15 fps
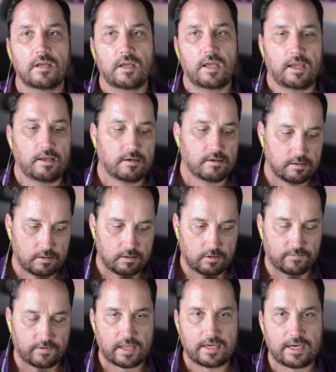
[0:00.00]
and you've
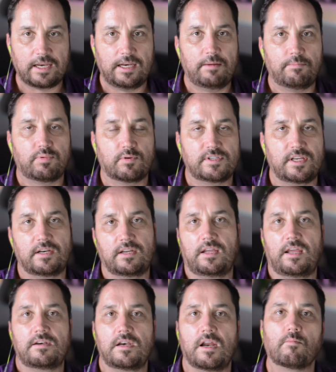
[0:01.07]
got 98%
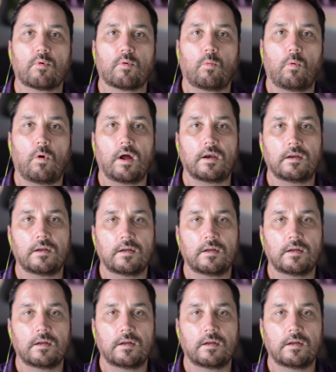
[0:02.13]
at number one,